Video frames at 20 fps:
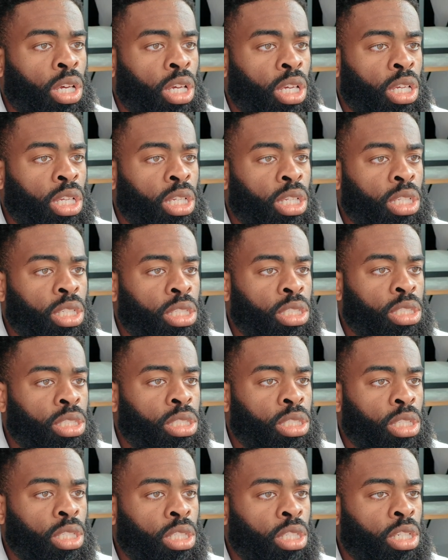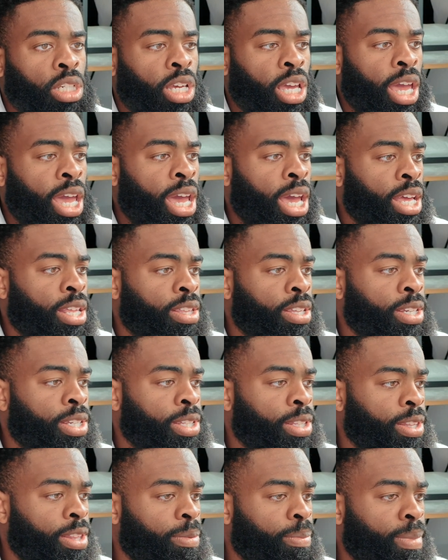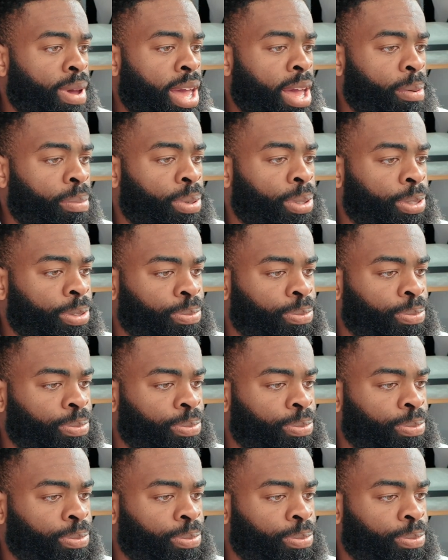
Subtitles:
is look at the map.